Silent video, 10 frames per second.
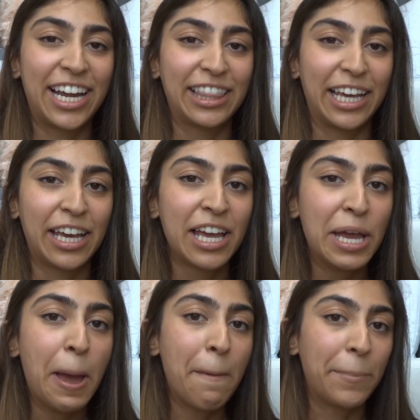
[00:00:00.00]
and like
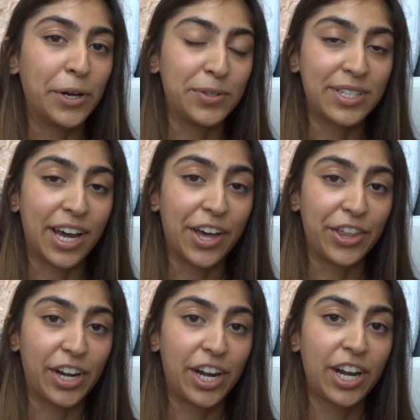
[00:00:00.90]
post
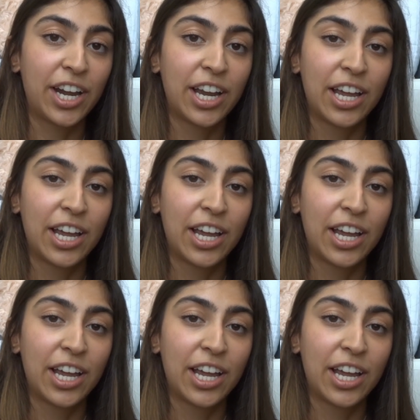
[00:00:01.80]
other